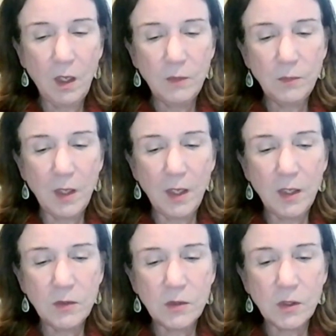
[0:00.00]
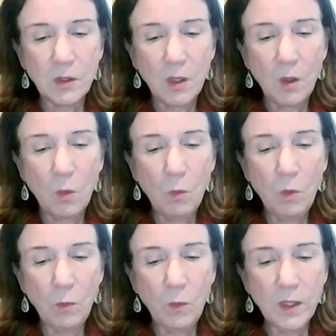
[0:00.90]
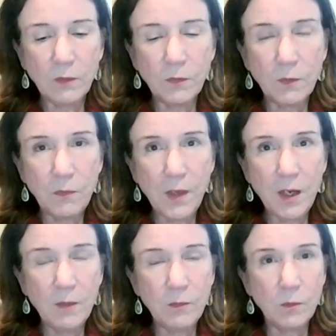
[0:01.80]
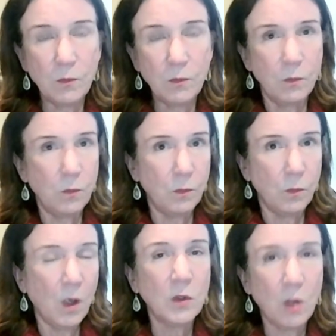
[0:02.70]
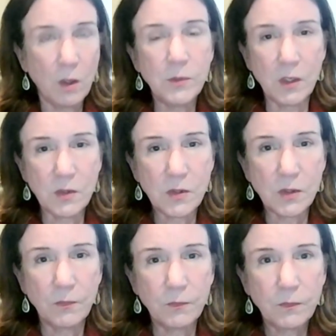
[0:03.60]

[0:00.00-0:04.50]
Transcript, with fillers: Um, and what we got from them alarmed us.